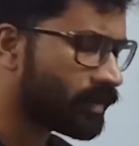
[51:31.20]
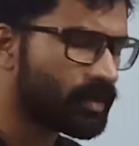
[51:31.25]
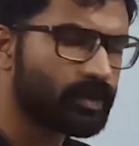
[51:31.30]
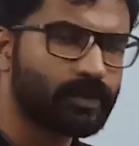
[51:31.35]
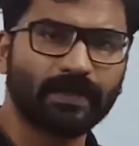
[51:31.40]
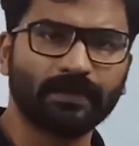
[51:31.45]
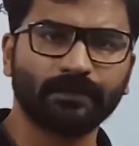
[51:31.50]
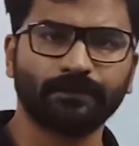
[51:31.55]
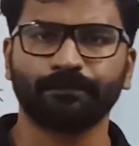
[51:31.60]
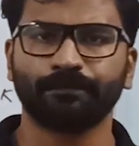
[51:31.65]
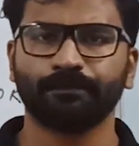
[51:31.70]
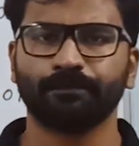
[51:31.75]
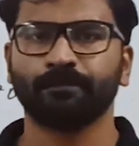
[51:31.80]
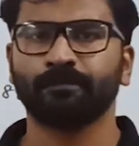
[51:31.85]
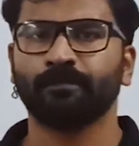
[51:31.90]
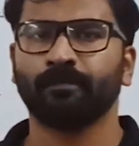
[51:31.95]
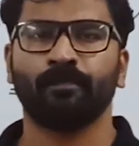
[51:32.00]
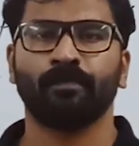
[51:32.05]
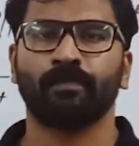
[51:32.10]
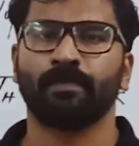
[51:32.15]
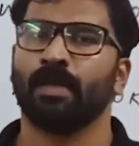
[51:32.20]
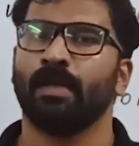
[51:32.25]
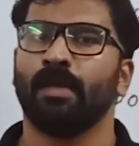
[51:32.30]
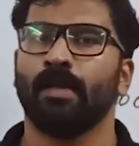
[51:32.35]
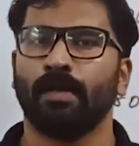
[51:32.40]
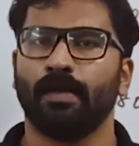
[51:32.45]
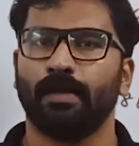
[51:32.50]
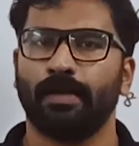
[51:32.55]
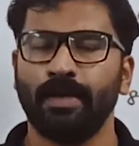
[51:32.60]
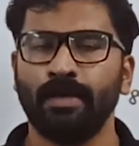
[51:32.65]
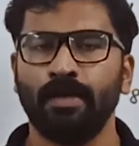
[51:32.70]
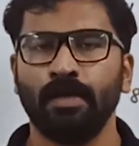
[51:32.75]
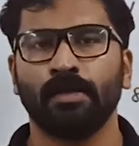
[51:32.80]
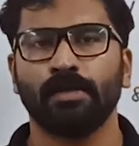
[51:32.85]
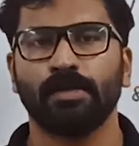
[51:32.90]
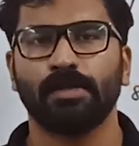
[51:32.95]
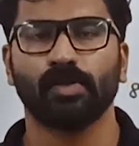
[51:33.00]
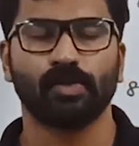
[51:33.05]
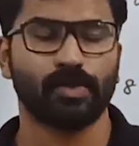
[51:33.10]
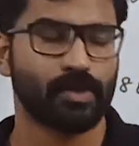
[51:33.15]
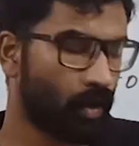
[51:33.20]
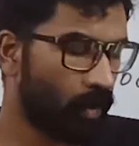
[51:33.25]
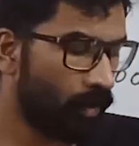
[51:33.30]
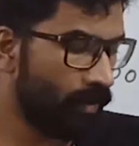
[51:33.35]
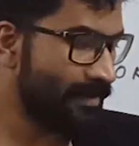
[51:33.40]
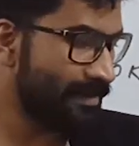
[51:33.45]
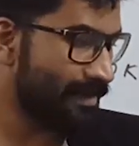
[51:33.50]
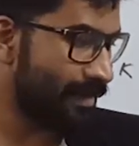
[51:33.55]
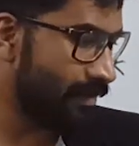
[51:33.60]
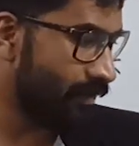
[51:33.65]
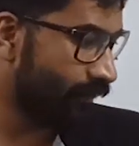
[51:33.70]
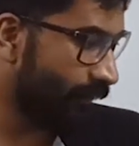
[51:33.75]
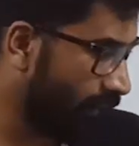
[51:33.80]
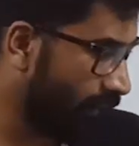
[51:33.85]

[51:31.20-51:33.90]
done, right? So solve this as well.